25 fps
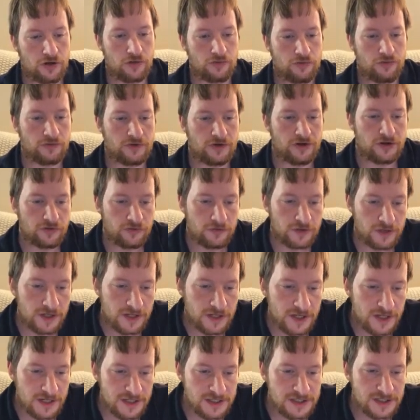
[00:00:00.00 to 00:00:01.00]
doing
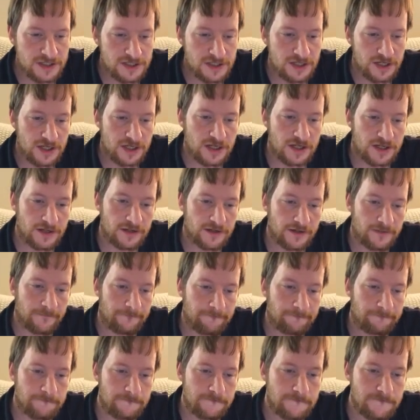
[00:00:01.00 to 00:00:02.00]
this,
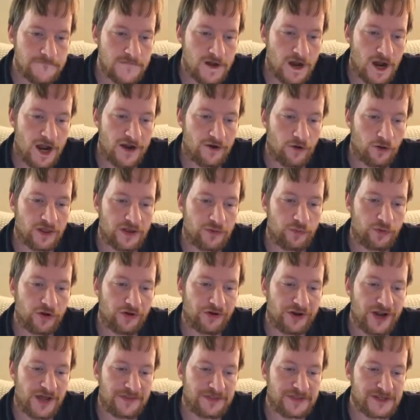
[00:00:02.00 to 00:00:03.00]
I only
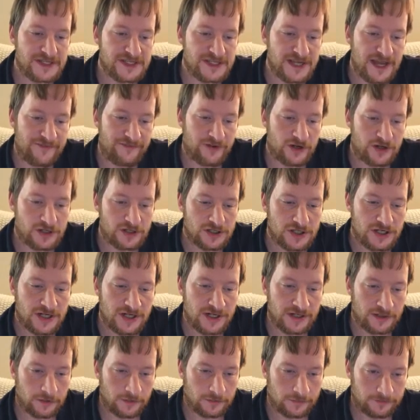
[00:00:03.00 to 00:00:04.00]
wheeled out the 7s
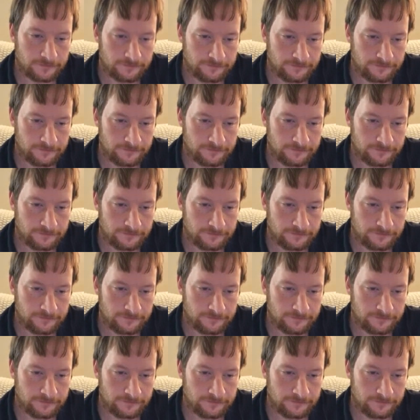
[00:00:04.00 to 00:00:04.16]
here.